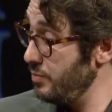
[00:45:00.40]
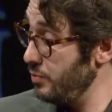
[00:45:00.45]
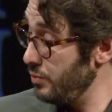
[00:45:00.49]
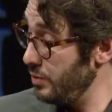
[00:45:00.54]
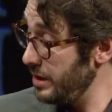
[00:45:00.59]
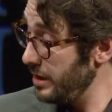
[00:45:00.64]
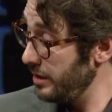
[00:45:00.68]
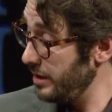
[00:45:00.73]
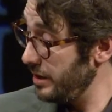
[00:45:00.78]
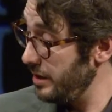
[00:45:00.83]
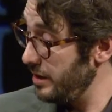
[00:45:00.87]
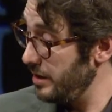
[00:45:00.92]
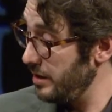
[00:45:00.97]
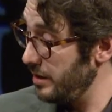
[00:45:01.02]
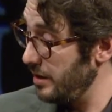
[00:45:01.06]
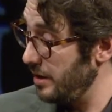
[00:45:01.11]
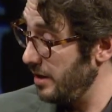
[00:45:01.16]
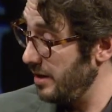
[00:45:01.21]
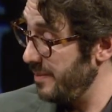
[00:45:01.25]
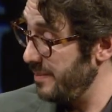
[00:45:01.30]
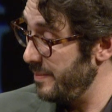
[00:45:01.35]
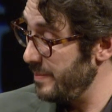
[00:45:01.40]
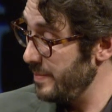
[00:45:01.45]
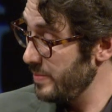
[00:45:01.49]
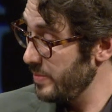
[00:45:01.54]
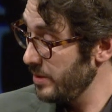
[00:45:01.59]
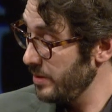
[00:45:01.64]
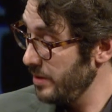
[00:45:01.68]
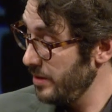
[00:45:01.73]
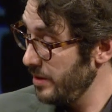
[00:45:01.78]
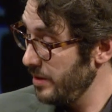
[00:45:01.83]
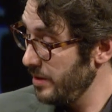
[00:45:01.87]
really um,
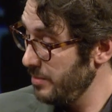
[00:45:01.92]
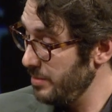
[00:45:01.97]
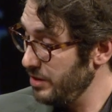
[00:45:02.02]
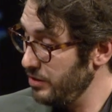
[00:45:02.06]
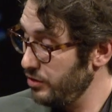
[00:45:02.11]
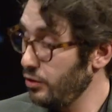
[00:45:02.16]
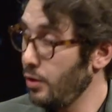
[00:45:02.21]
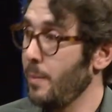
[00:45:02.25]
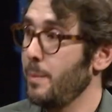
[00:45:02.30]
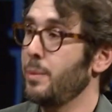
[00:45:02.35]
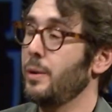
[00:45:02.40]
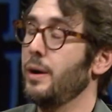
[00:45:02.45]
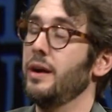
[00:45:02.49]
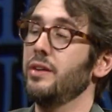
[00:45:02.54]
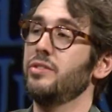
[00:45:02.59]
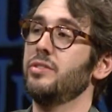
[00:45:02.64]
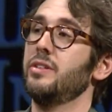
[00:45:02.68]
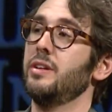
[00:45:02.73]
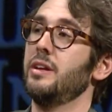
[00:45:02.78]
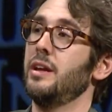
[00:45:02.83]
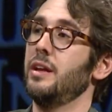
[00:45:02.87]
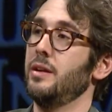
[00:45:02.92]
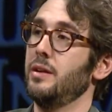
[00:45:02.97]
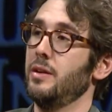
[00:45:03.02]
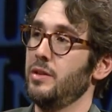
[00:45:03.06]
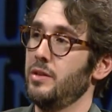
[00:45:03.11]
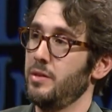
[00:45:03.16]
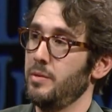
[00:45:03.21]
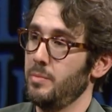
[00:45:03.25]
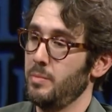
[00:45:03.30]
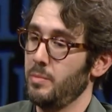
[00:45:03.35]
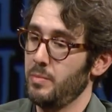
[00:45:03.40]
been so impressed in
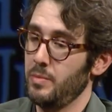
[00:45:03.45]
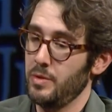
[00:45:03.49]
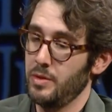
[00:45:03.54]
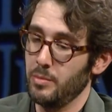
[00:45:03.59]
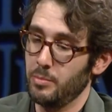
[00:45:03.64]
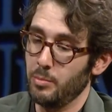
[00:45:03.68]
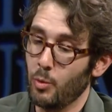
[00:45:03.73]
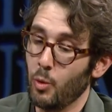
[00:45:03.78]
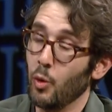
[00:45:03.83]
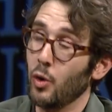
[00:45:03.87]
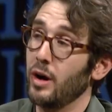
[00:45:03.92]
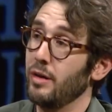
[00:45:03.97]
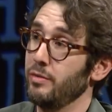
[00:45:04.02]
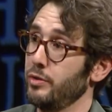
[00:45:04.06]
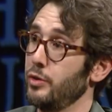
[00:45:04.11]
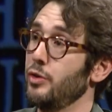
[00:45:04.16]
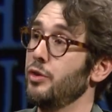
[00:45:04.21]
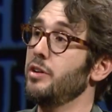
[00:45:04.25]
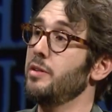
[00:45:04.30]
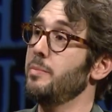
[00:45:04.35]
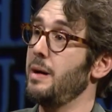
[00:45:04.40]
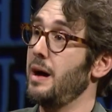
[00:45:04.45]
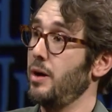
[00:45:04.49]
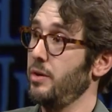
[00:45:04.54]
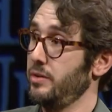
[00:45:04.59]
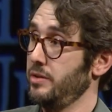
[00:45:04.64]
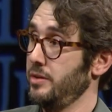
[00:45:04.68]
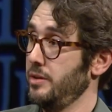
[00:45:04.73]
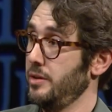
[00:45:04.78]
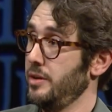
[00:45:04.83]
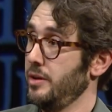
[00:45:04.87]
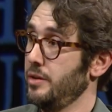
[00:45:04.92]
the more I've learned about
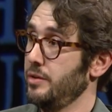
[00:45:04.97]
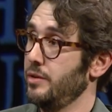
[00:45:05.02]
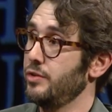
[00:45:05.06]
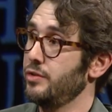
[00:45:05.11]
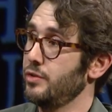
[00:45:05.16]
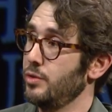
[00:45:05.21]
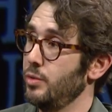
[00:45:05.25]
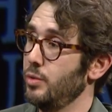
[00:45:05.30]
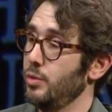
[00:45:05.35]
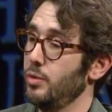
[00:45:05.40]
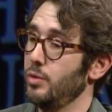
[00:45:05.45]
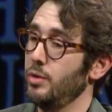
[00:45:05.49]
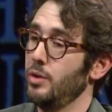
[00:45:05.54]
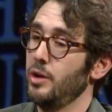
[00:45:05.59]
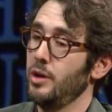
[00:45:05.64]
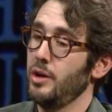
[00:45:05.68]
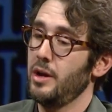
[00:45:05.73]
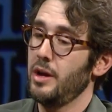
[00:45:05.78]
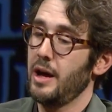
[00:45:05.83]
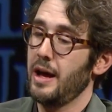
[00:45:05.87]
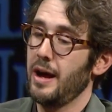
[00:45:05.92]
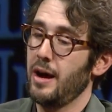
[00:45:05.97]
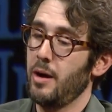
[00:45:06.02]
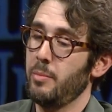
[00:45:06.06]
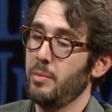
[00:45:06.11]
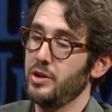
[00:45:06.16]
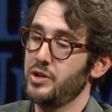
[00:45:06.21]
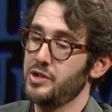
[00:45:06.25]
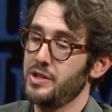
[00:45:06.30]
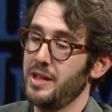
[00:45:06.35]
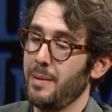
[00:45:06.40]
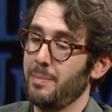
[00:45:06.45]
the school, how
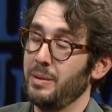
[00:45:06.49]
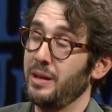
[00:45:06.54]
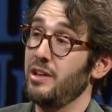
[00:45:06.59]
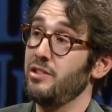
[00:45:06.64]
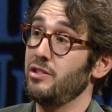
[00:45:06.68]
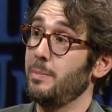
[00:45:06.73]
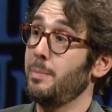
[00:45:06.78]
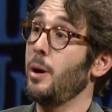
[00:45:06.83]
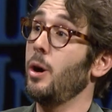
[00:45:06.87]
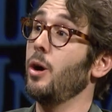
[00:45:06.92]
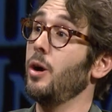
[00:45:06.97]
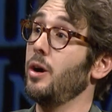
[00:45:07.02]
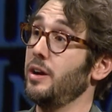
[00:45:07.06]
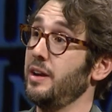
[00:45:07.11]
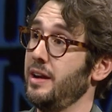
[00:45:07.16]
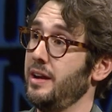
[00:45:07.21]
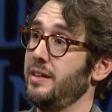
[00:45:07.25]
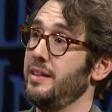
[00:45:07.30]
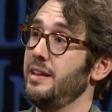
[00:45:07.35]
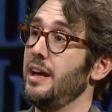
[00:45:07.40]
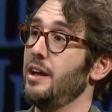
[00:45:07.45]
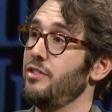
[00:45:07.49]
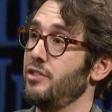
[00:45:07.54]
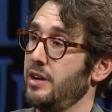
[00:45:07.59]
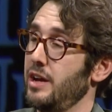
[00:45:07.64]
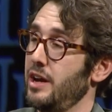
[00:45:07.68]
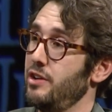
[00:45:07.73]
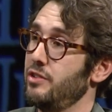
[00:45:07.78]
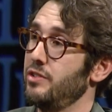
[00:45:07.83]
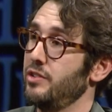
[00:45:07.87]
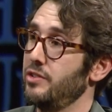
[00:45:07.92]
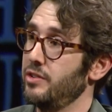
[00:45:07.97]
much that plays a part in the
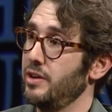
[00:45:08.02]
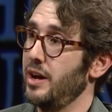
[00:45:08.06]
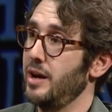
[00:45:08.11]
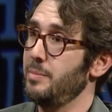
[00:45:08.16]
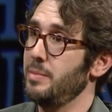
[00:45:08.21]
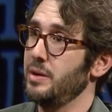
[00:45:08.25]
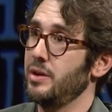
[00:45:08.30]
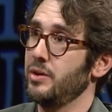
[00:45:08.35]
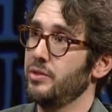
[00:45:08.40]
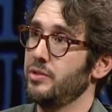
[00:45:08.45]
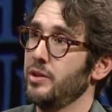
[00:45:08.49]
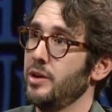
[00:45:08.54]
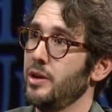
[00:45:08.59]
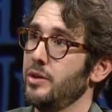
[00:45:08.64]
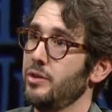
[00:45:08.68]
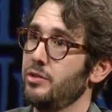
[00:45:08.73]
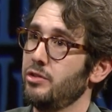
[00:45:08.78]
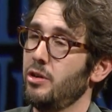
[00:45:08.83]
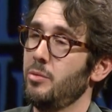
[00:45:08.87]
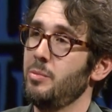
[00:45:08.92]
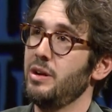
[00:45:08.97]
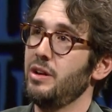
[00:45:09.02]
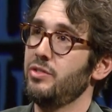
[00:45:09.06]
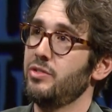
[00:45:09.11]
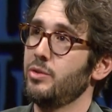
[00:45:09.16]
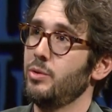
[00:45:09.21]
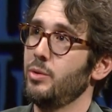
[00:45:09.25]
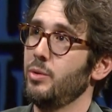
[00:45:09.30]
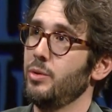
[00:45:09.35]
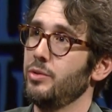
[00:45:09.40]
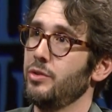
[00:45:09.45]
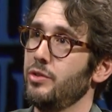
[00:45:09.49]
education side, because so many
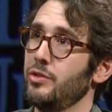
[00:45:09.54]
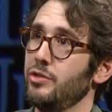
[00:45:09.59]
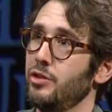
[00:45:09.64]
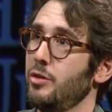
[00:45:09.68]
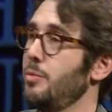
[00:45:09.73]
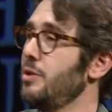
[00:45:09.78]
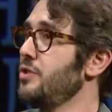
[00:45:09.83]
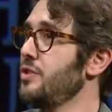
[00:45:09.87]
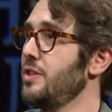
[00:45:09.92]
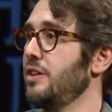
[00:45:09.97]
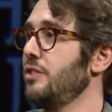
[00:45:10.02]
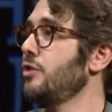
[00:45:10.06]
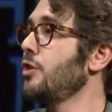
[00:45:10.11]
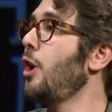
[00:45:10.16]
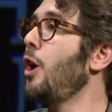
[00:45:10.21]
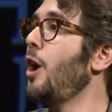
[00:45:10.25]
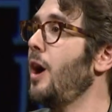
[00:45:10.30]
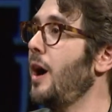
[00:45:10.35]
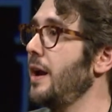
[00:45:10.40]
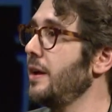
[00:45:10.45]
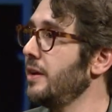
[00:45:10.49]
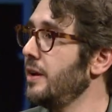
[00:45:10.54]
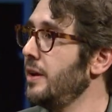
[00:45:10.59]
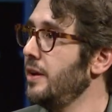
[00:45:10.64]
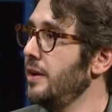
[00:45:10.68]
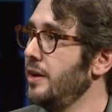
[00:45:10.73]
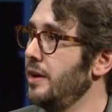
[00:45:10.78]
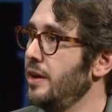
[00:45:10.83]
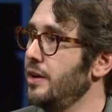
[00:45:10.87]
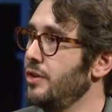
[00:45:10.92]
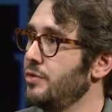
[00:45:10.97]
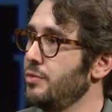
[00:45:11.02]
schools and so much that's taught
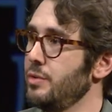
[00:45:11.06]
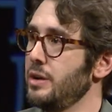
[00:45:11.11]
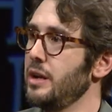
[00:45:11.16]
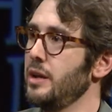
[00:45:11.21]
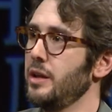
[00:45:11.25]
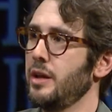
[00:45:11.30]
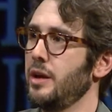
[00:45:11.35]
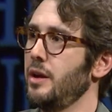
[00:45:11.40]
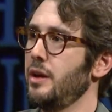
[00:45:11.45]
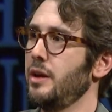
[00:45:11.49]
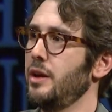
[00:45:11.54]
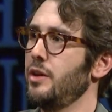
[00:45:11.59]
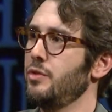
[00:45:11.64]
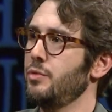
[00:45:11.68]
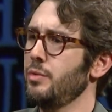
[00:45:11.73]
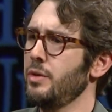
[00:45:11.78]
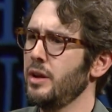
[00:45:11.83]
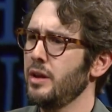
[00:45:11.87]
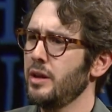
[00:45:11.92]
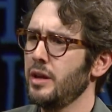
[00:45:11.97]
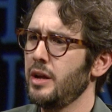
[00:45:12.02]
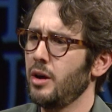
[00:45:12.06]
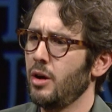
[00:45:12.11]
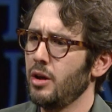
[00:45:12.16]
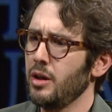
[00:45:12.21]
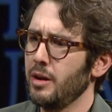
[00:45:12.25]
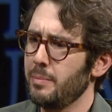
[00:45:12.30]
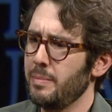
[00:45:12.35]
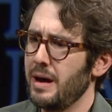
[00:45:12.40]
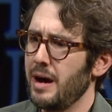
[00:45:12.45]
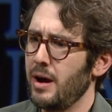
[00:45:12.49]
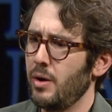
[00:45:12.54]
is really, is really all
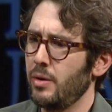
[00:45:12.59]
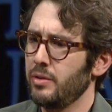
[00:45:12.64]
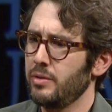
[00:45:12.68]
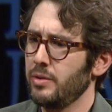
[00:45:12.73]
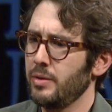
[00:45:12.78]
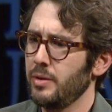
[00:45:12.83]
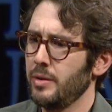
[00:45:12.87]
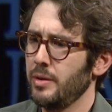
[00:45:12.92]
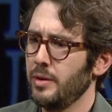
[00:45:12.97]
about